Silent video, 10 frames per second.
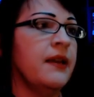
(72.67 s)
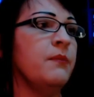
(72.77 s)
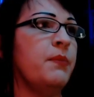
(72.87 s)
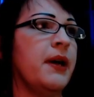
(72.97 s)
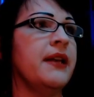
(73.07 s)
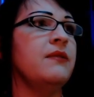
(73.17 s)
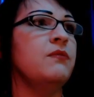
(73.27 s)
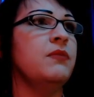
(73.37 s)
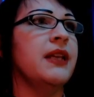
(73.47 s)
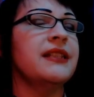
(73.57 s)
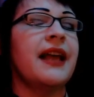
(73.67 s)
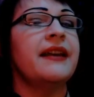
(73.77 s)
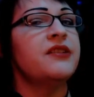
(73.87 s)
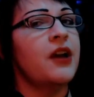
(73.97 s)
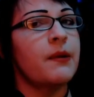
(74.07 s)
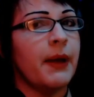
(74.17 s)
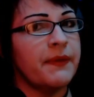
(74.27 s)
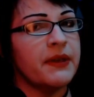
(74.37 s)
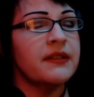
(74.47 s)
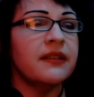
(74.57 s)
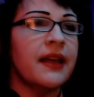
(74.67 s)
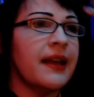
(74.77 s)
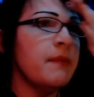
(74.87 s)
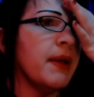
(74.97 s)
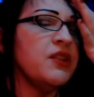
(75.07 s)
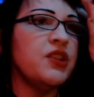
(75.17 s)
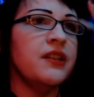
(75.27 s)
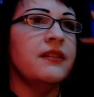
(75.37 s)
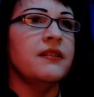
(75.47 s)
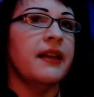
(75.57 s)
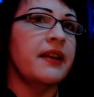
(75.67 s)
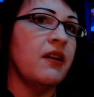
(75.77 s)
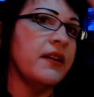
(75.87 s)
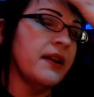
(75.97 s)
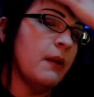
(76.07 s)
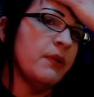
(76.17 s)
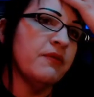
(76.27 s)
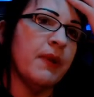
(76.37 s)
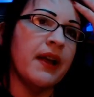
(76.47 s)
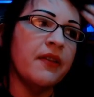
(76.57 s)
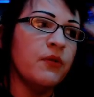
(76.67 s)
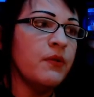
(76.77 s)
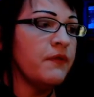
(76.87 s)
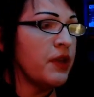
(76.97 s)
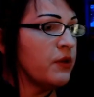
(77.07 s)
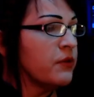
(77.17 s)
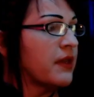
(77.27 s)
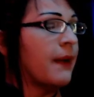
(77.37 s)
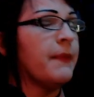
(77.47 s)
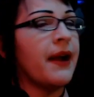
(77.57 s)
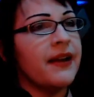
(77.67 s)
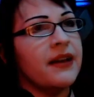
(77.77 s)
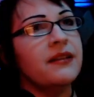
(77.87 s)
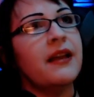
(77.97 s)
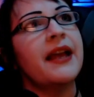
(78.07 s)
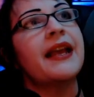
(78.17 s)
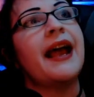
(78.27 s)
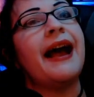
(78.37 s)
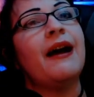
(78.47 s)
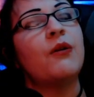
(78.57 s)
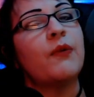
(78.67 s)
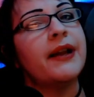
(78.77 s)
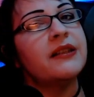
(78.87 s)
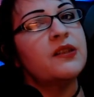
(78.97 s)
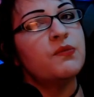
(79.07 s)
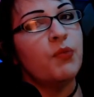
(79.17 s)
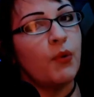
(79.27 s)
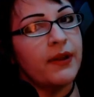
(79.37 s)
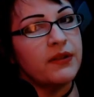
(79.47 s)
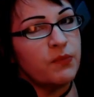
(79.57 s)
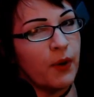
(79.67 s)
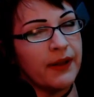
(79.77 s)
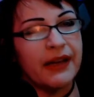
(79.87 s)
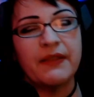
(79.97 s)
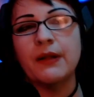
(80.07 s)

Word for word: but let's kind of talk about this. And like I mentioned, like on a couple of my other reviews, I'm not going to like outright spoil anything.